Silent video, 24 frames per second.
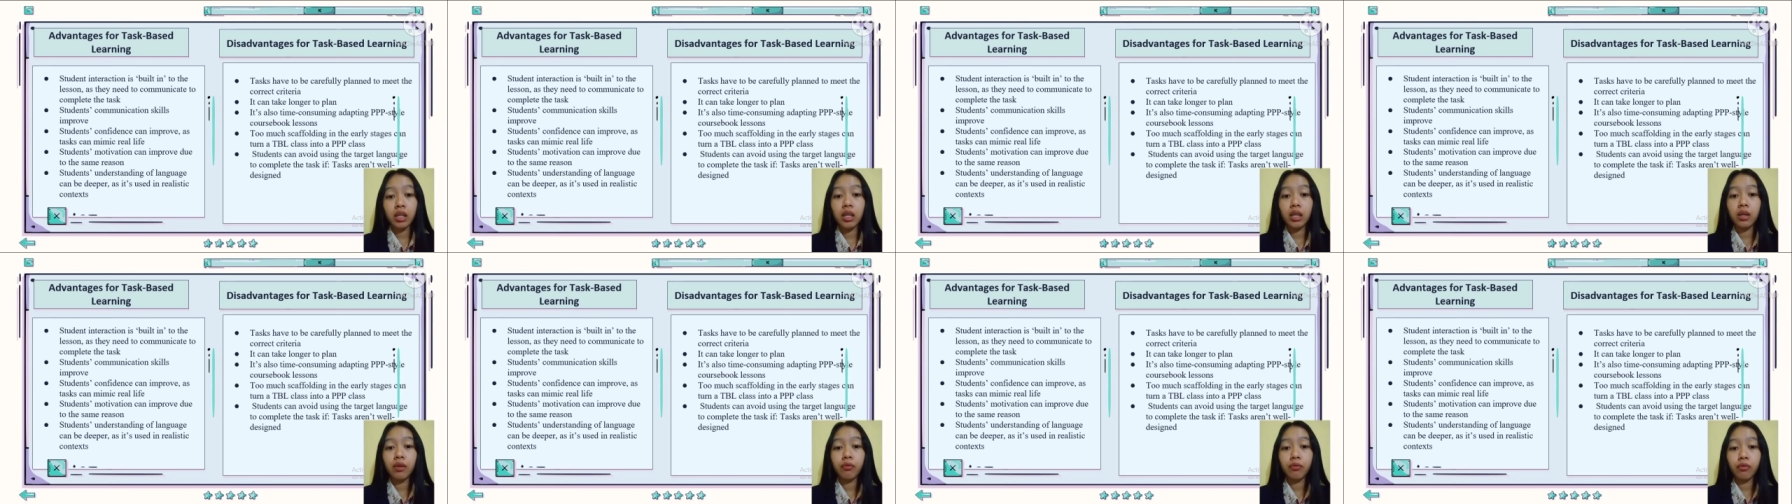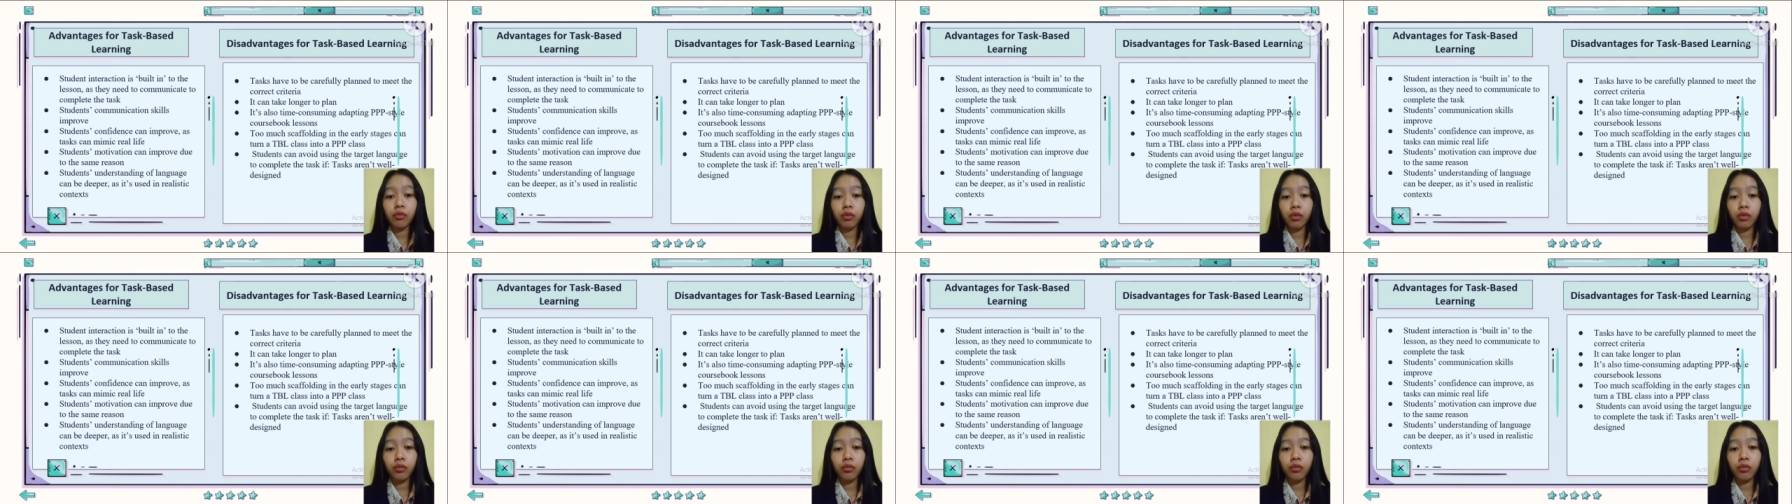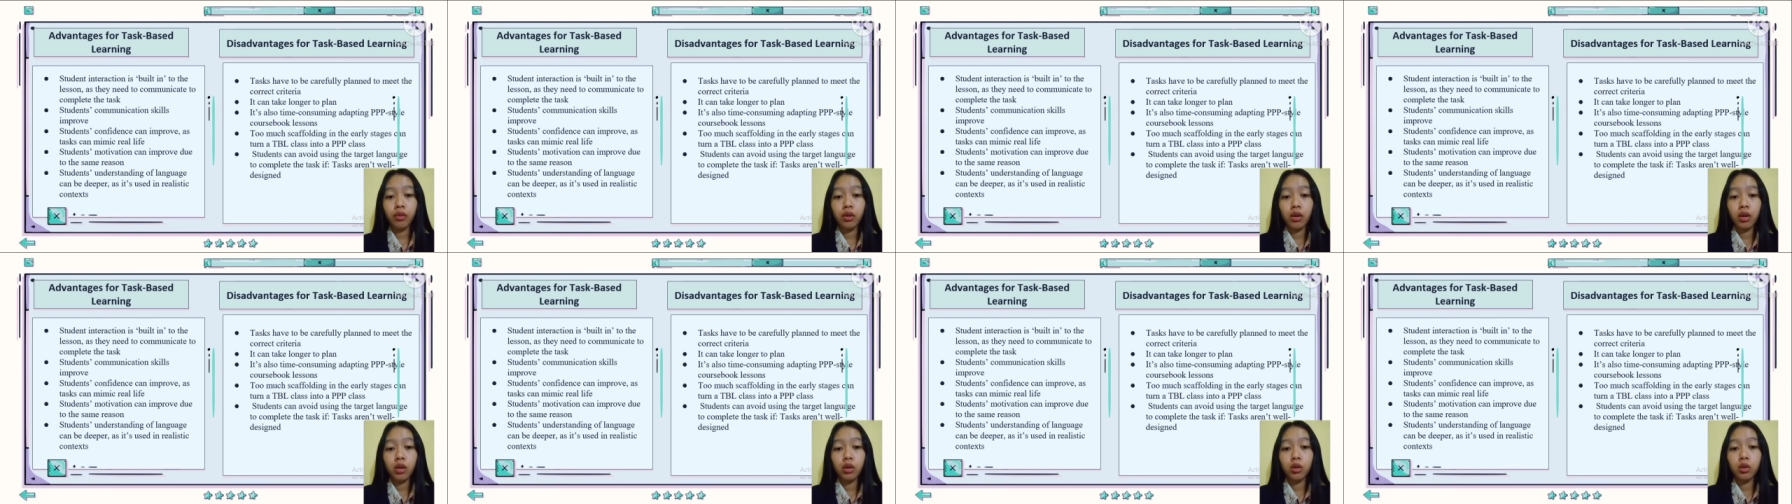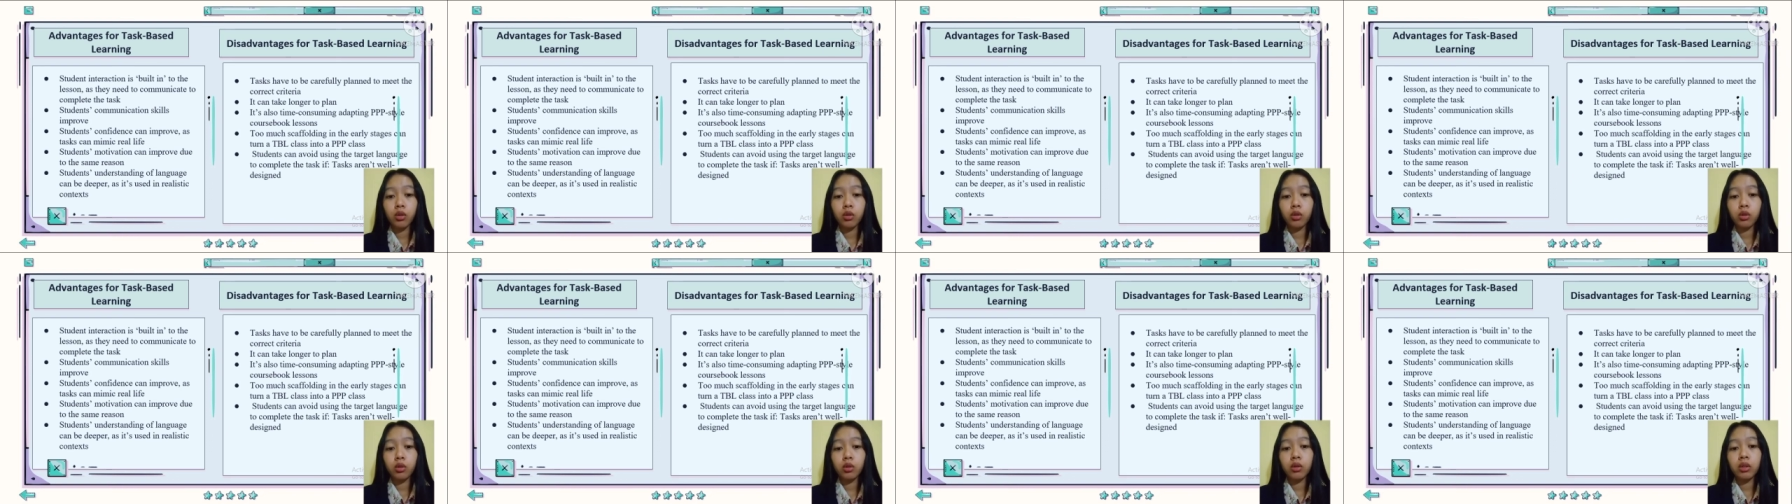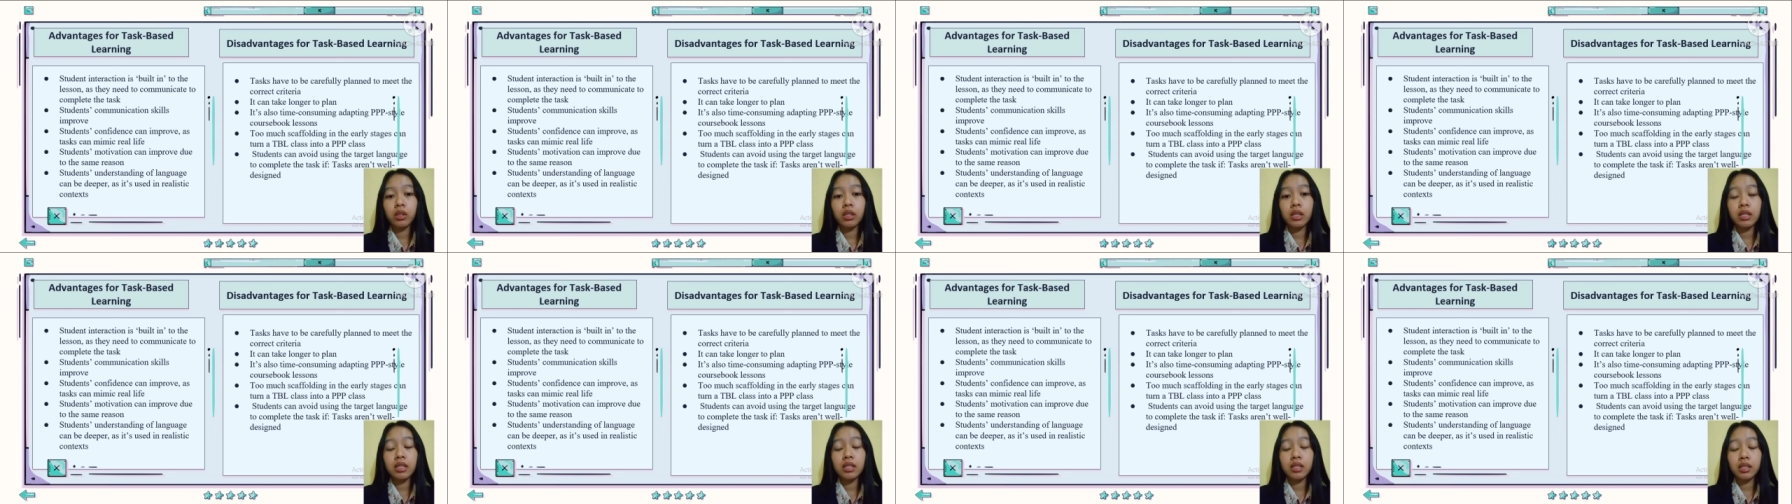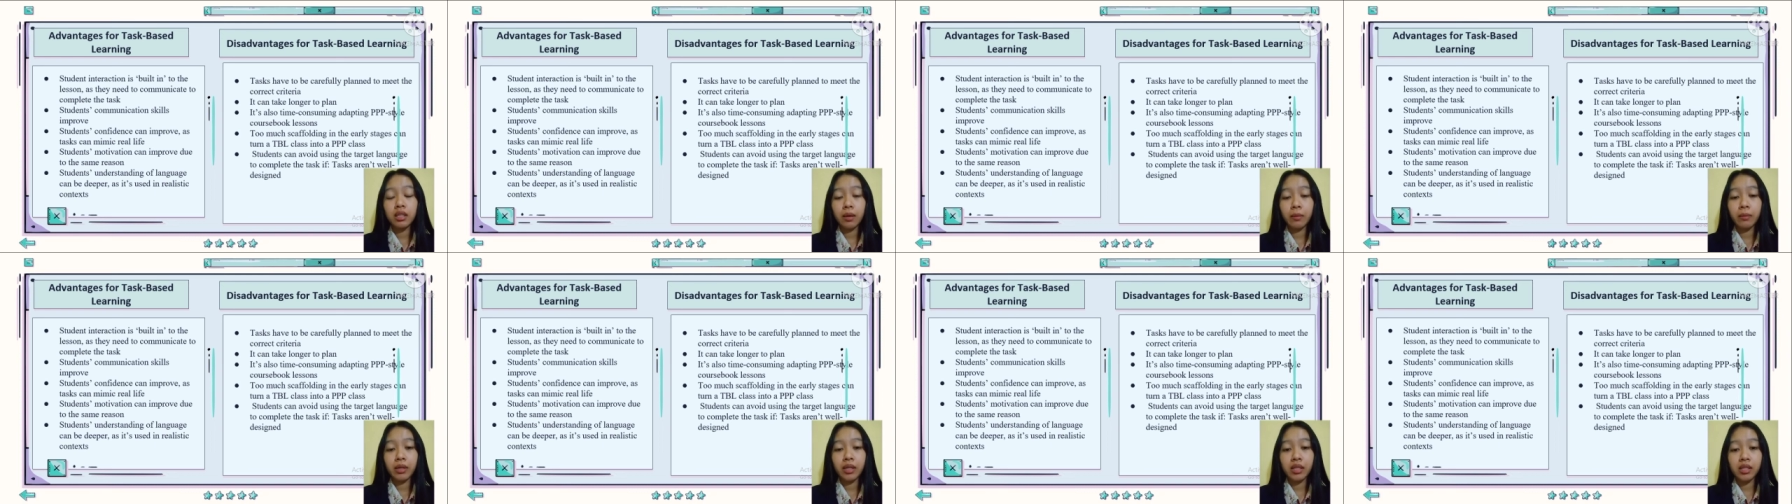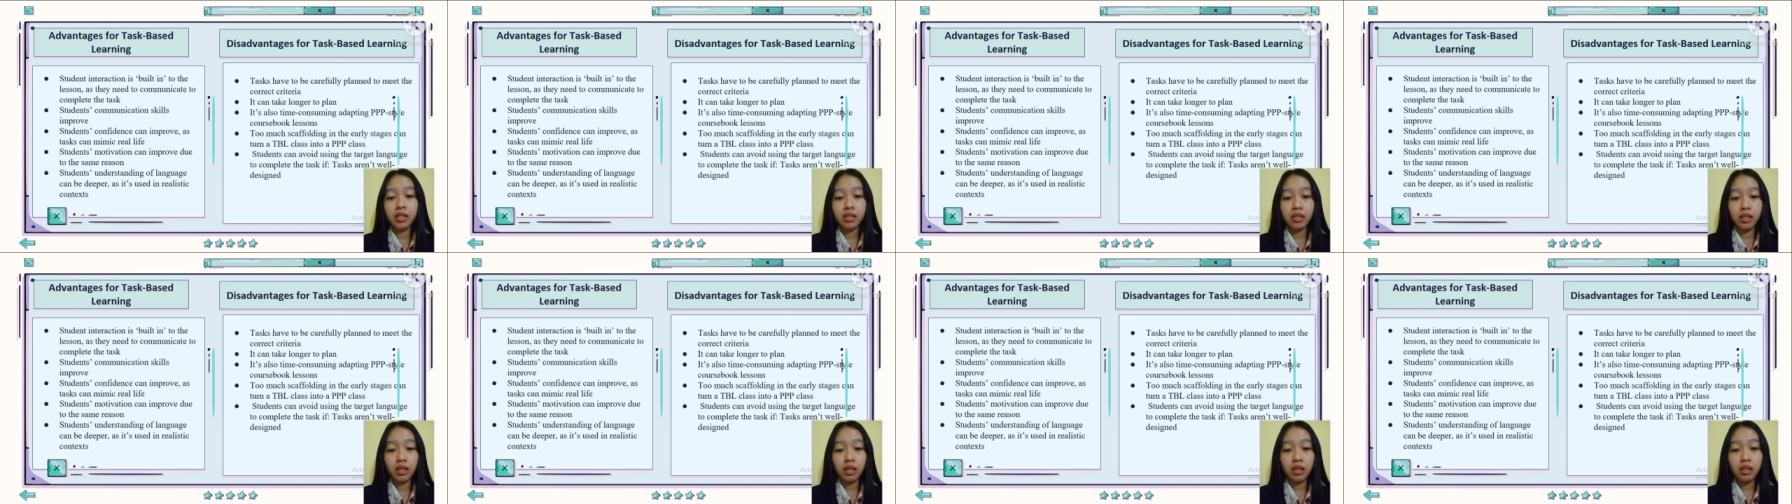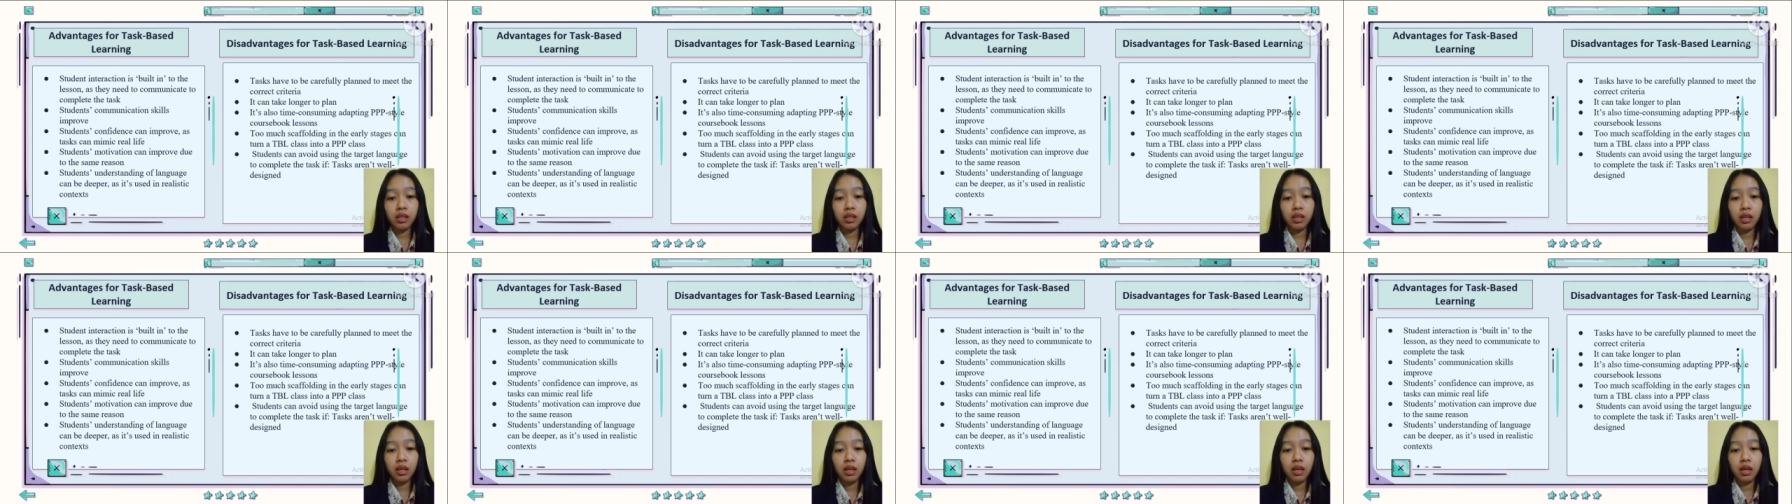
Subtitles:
improve due to the same reason.